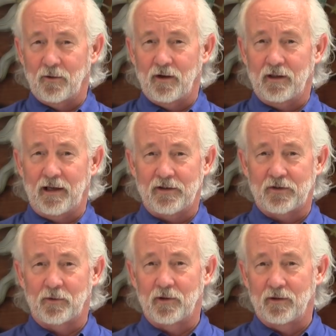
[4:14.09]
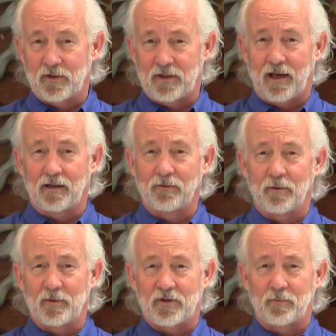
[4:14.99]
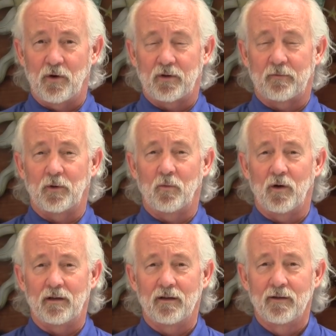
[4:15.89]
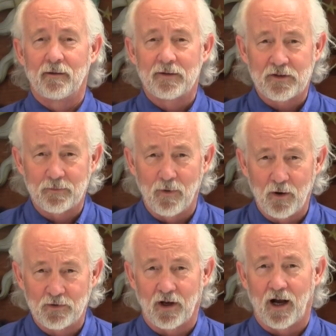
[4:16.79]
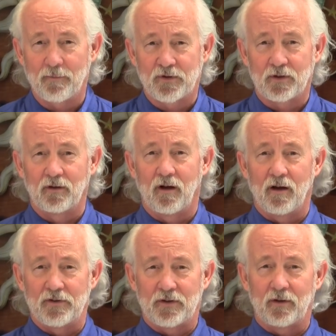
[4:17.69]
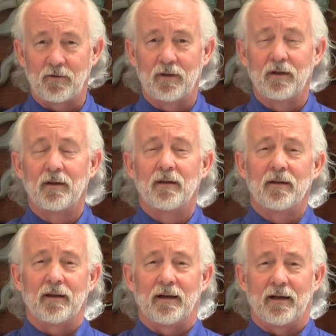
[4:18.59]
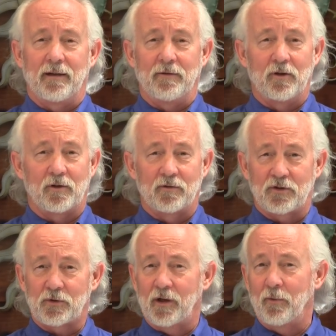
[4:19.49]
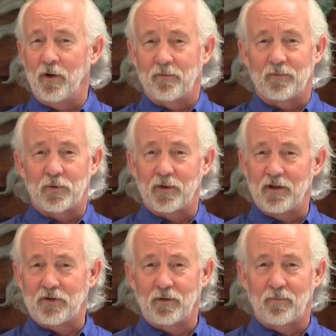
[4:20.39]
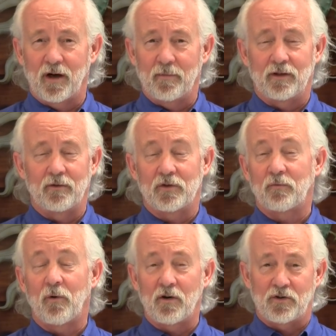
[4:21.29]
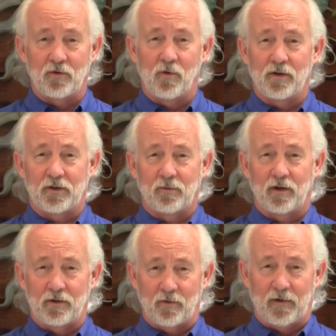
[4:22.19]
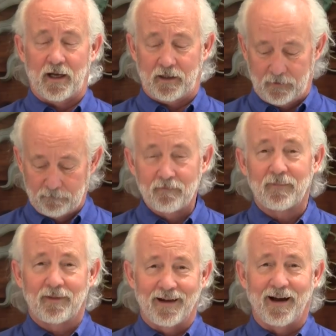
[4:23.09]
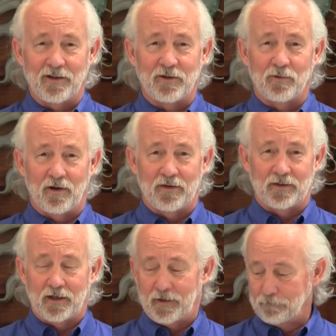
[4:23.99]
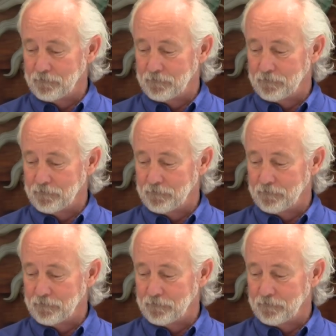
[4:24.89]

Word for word: or a gas grill and just add a little bit of smoke if you want. Smoke's optional also. Uh, you can stray away from traditional barbecue as far as you want to on your fatty. I do all the time.